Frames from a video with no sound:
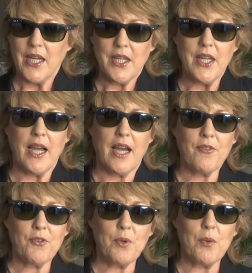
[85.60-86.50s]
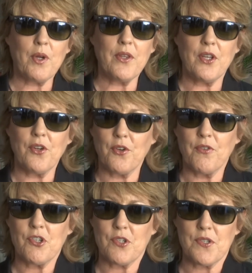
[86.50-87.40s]
Yeah, after we won the
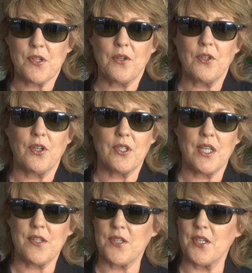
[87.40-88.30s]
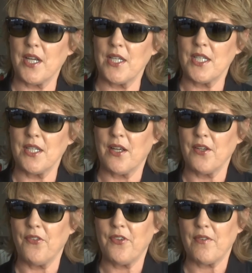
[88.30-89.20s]
Eurovision Song Contest in nineteen
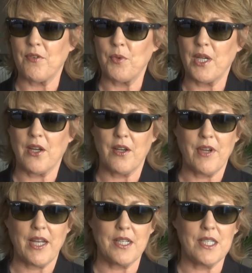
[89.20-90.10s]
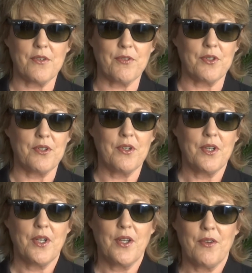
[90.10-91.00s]
ninety-seven, we kind of had a different
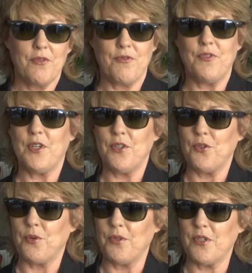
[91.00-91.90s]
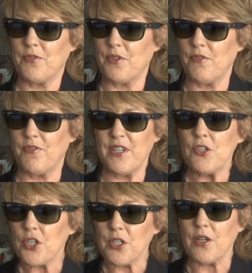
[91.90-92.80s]
view, a different
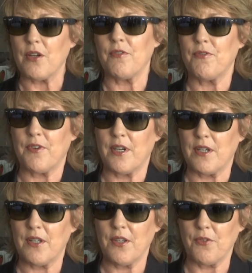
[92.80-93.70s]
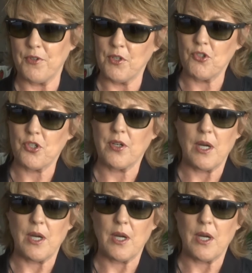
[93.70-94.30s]
vision of uh, the future.